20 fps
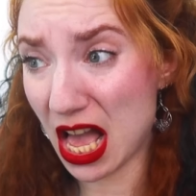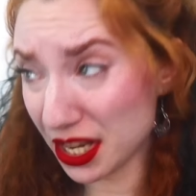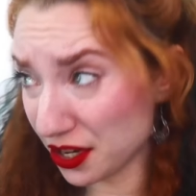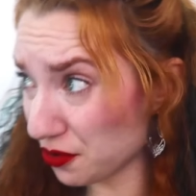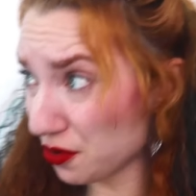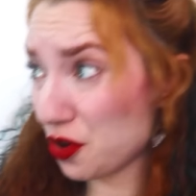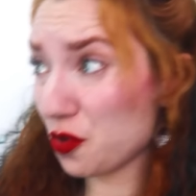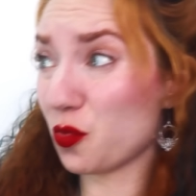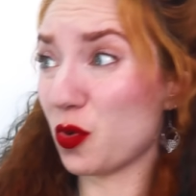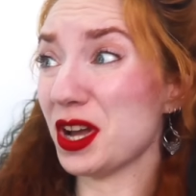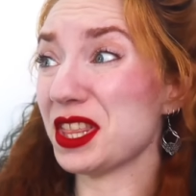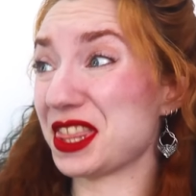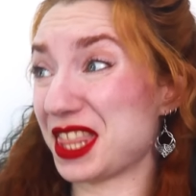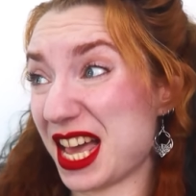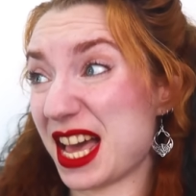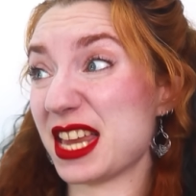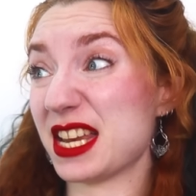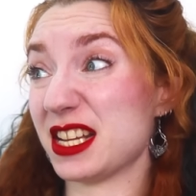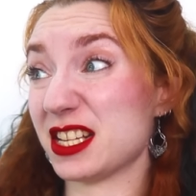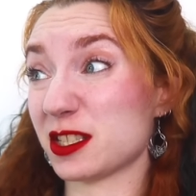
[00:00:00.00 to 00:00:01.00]
I don't know what
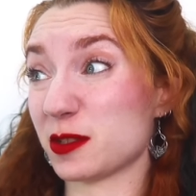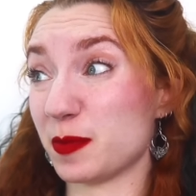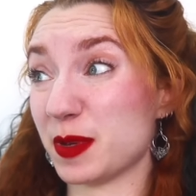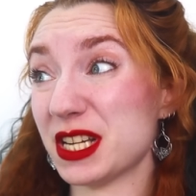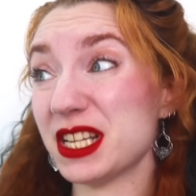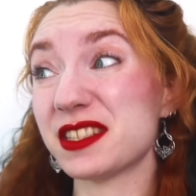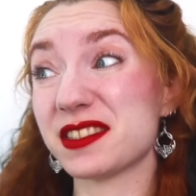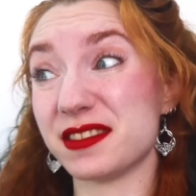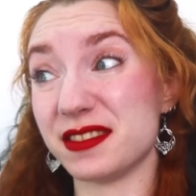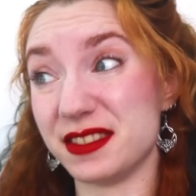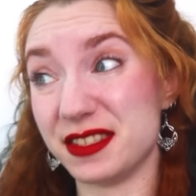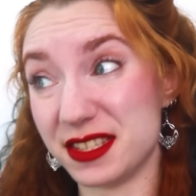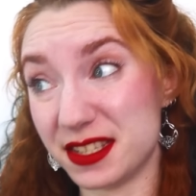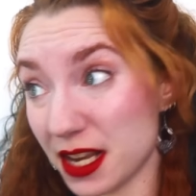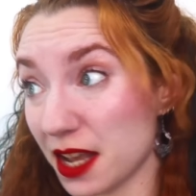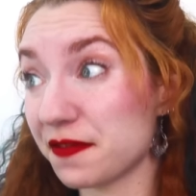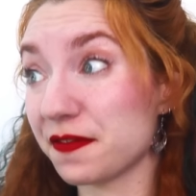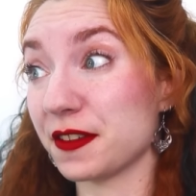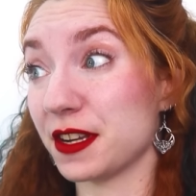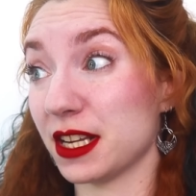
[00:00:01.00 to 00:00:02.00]
that is, but it's
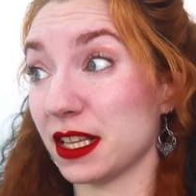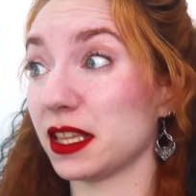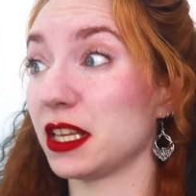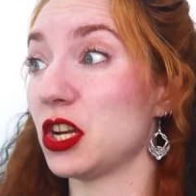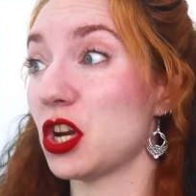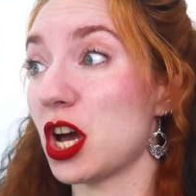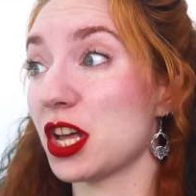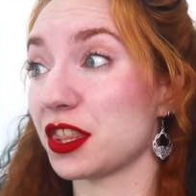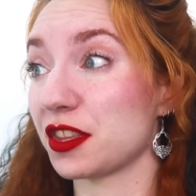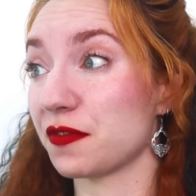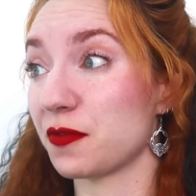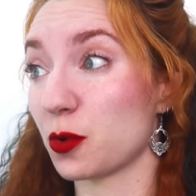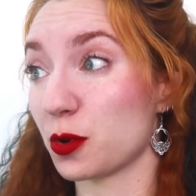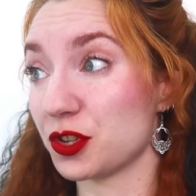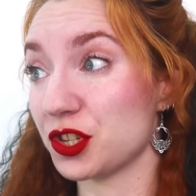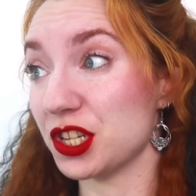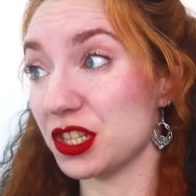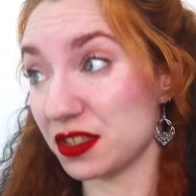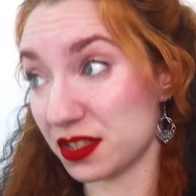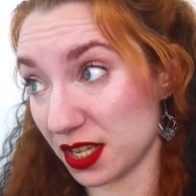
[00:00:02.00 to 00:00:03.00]
definitely not the
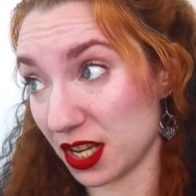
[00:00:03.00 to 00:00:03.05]
14th